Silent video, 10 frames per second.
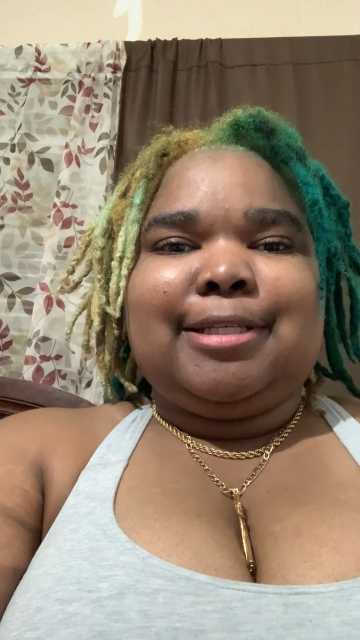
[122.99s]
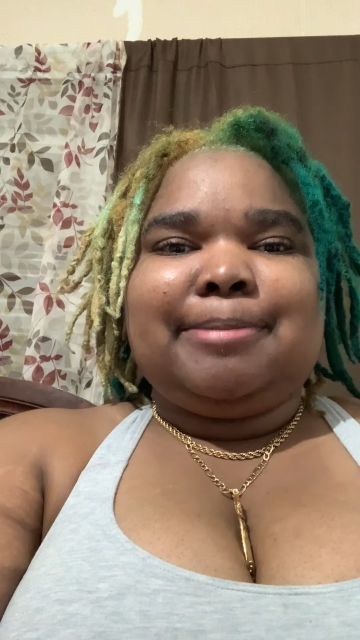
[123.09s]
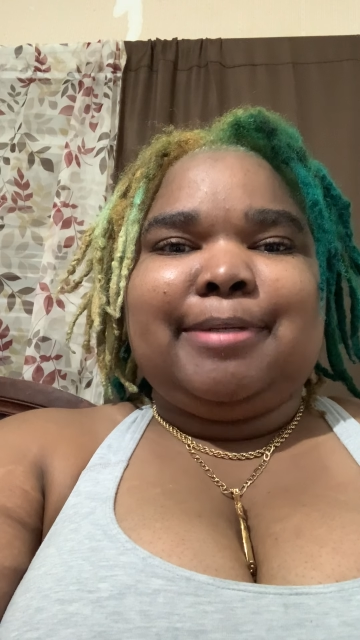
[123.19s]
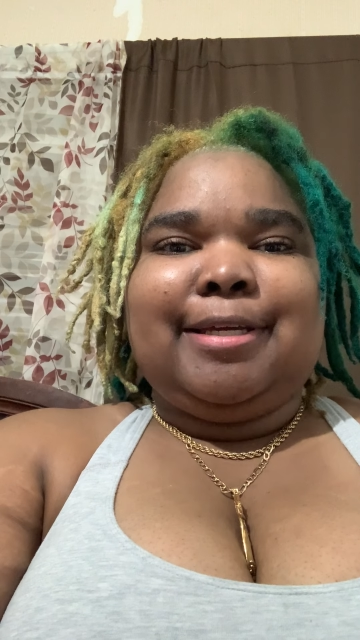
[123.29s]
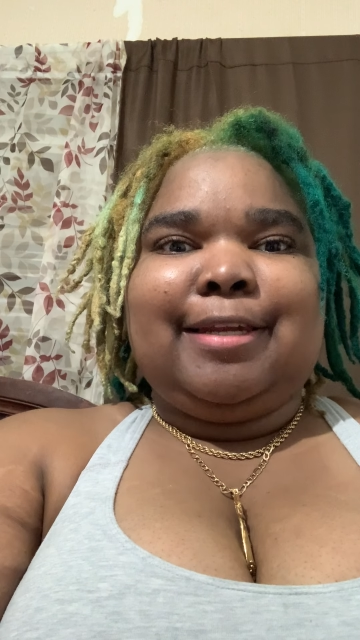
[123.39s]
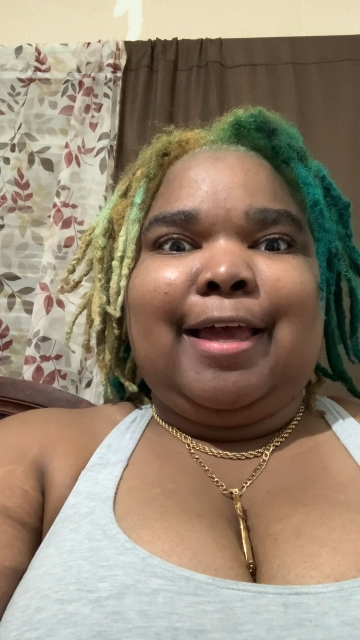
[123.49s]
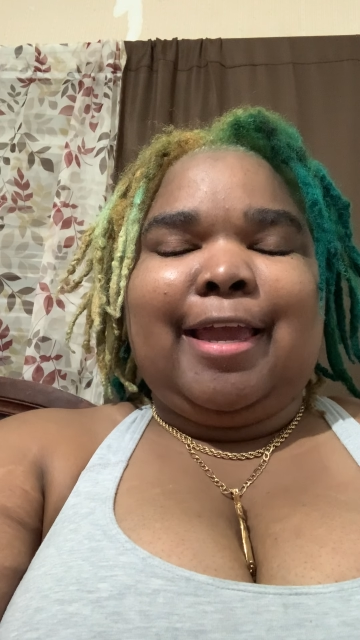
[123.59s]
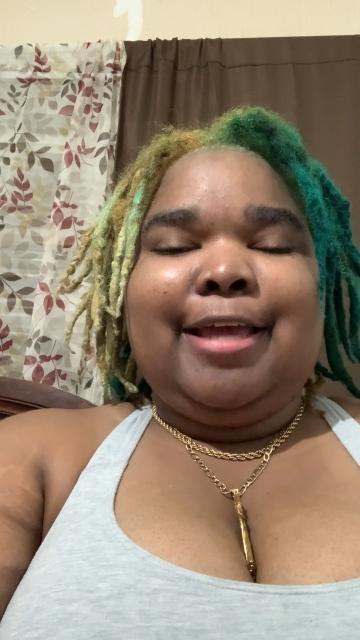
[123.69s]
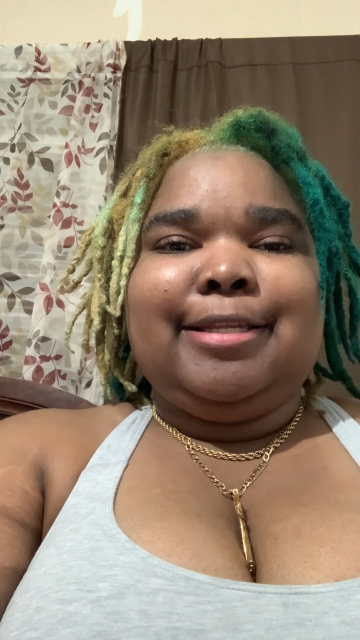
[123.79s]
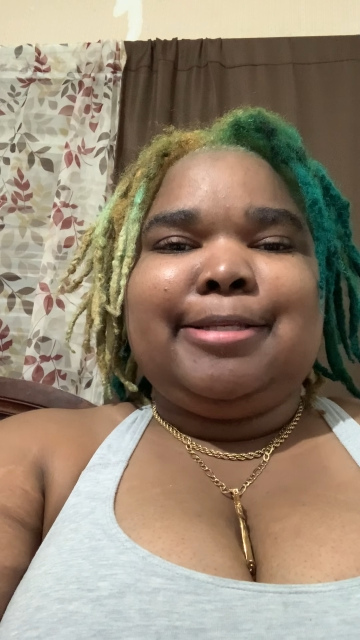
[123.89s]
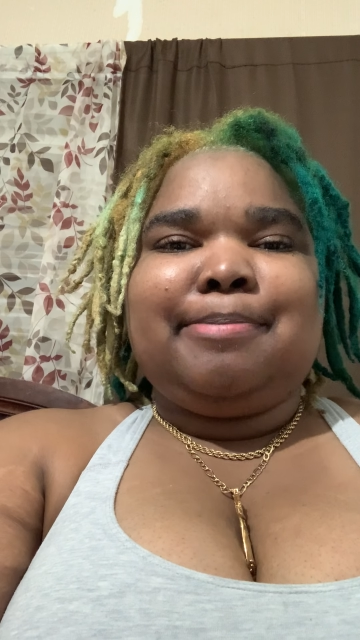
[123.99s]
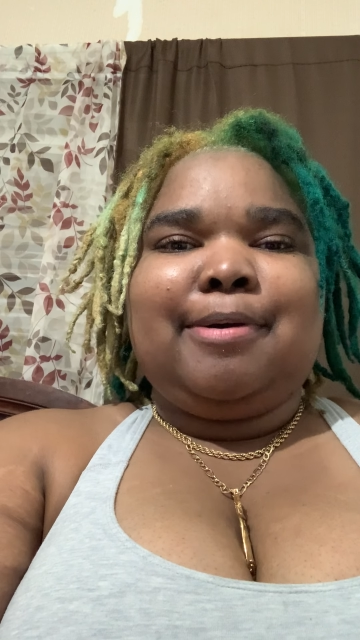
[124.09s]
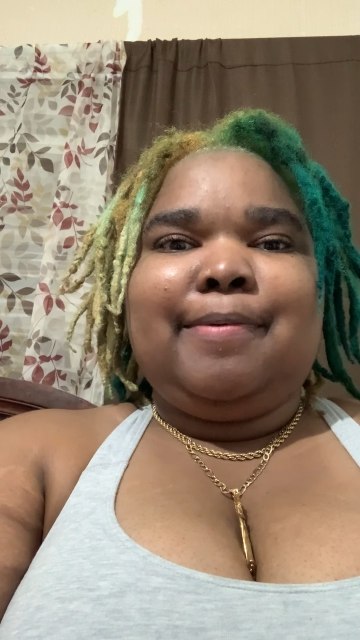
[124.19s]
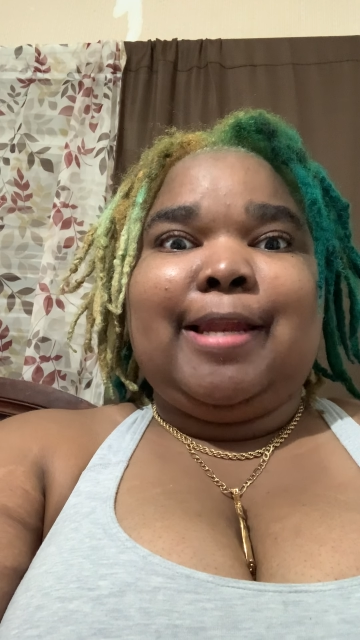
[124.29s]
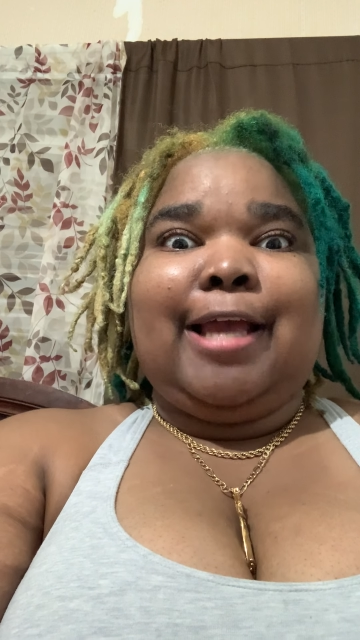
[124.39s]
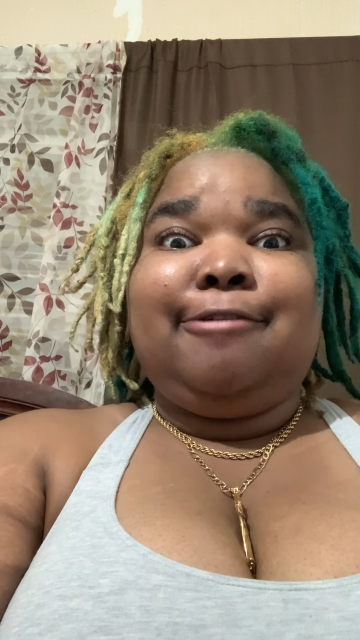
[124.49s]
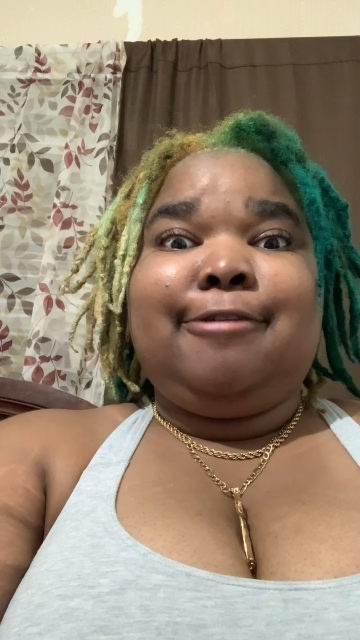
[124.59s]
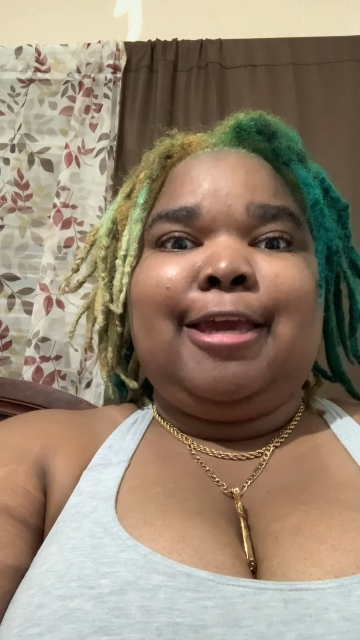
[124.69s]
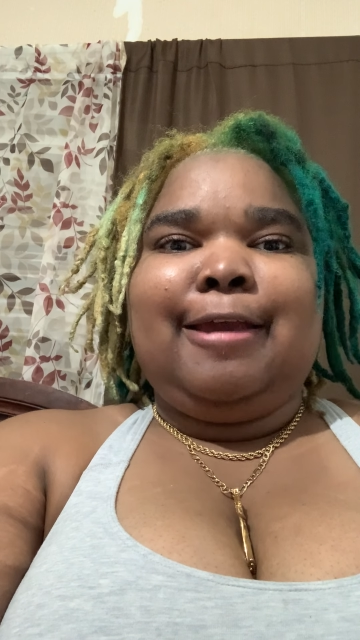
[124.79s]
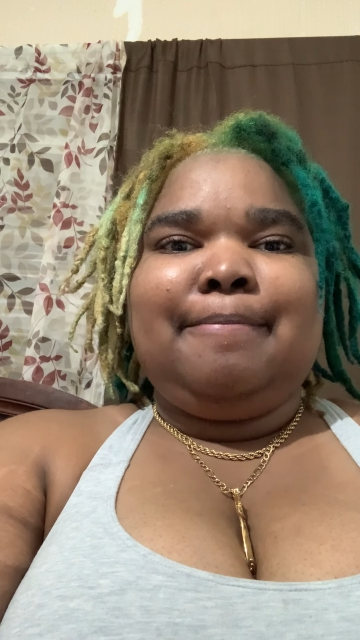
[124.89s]
up spaghetti. Like, at this point, we like, you
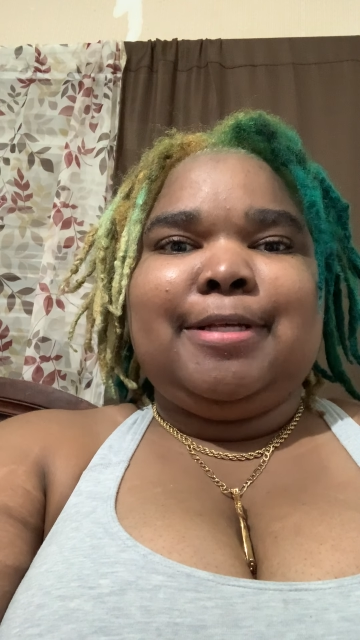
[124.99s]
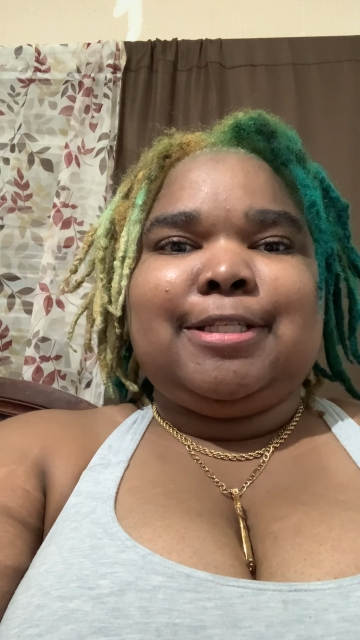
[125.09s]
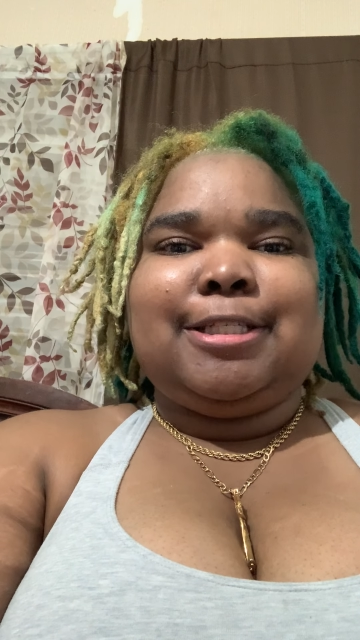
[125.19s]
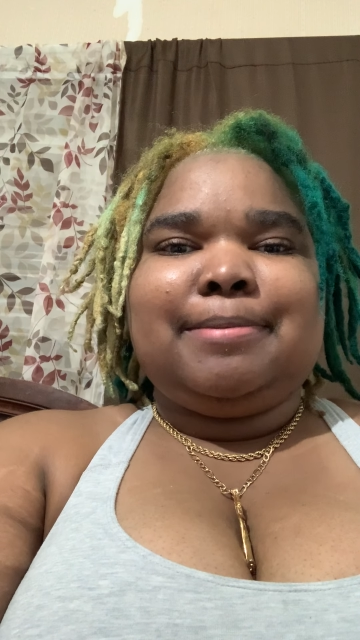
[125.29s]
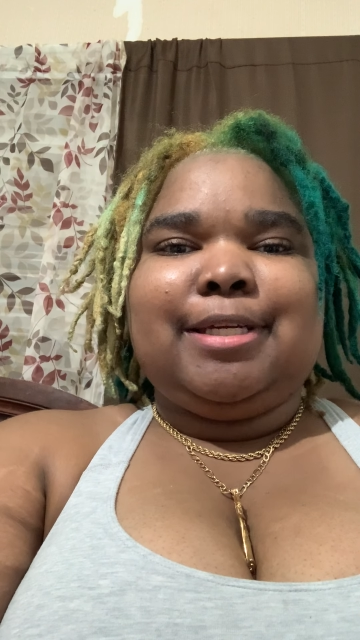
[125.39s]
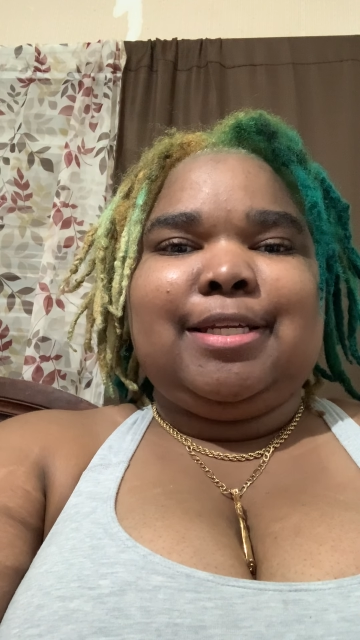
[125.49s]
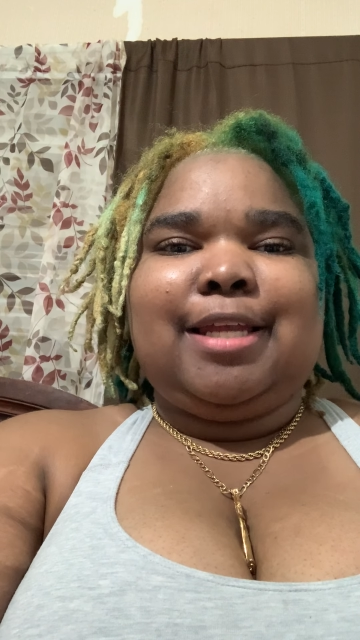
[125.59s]
can't mess up spaghetti.